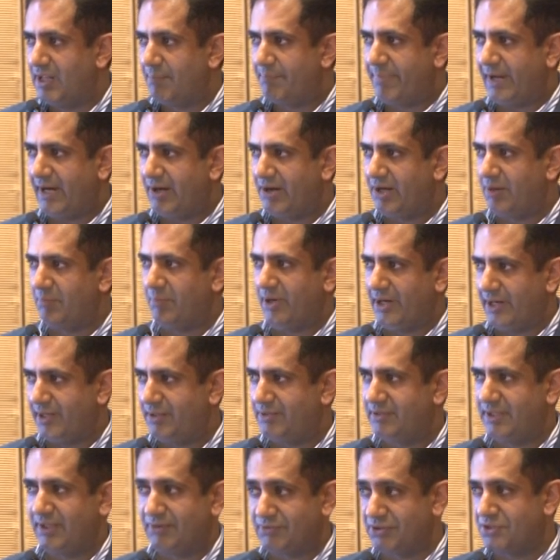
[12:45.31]
Bear in
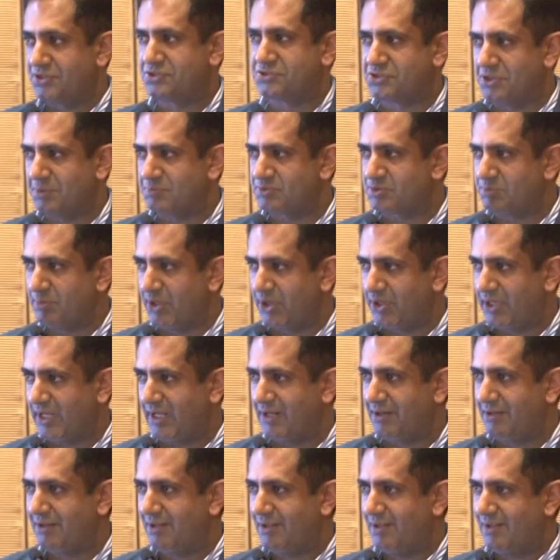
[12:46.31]
mind, they've got to stop
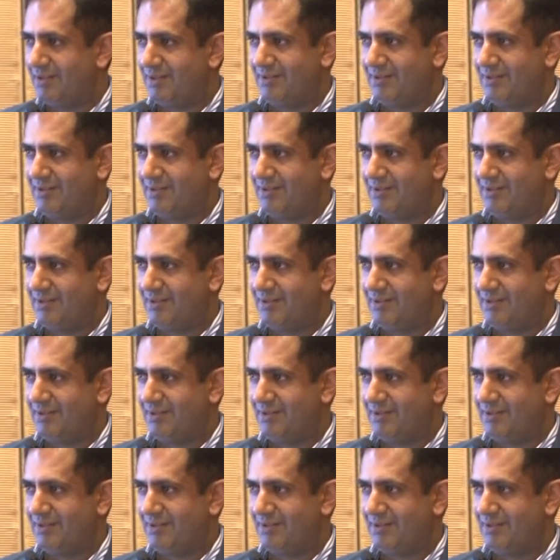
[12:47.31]
smoking,